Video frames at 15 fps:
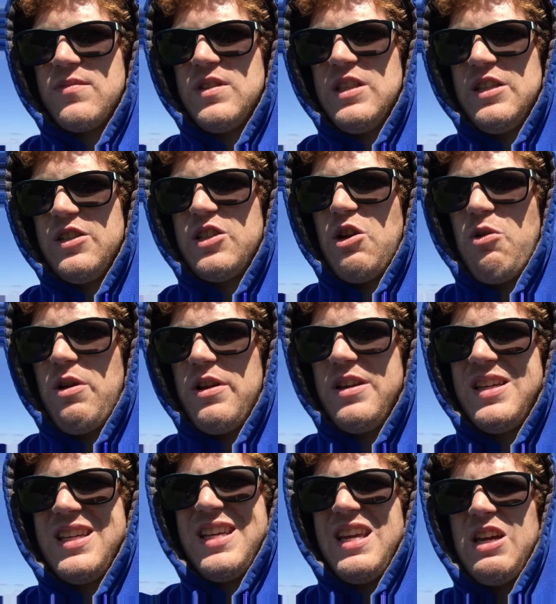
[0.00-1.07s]
just going
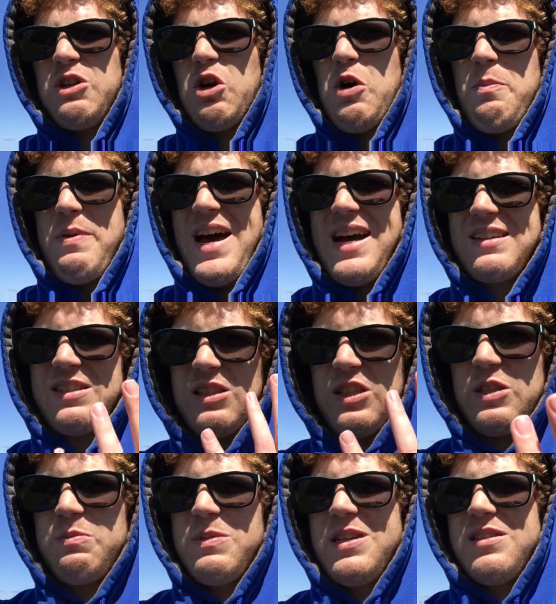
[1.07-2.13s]
back to
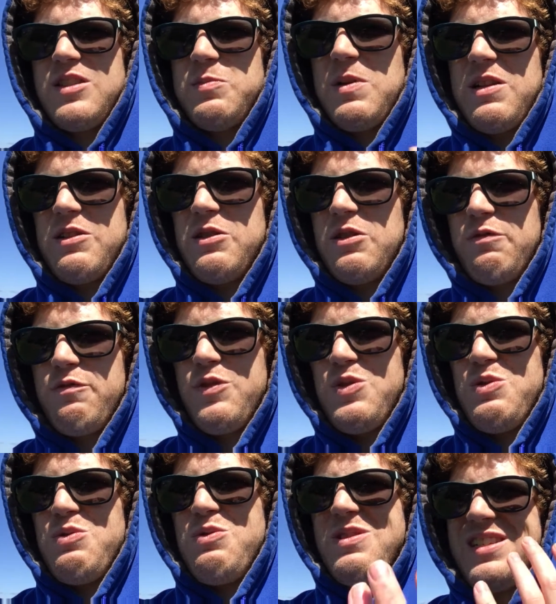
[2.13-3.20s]
smelling the
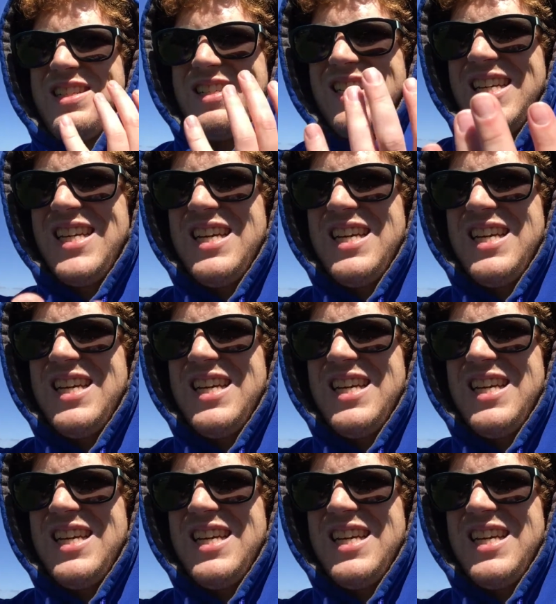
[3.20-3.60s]
food and